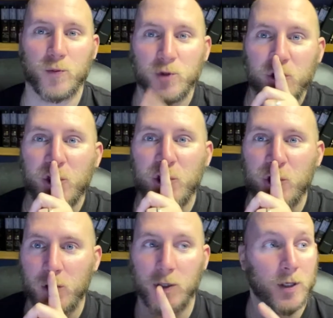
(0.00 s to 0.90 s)
Shh,
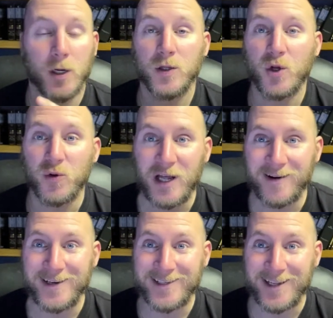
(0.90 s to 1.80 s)
don't tell
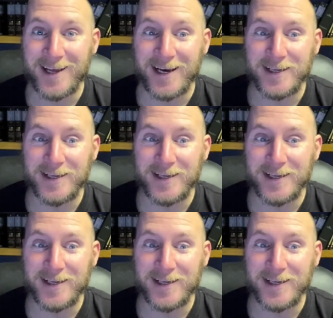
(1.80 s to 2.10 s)
her I said that.